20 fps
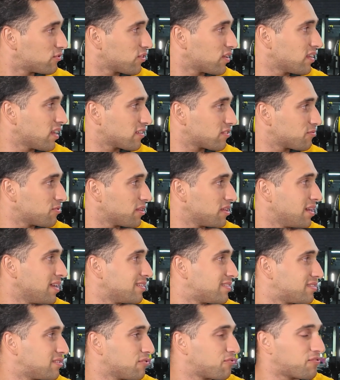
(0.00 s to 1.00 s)
so he doesn't really
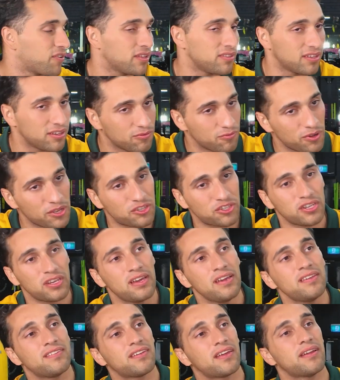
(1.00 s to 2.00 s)
need to defend it, which
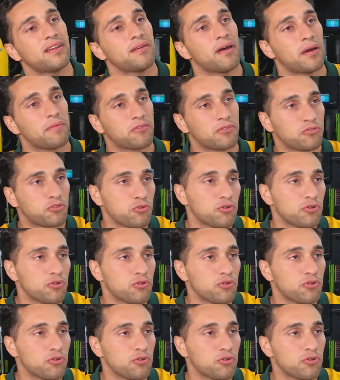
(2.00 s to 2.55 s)
is a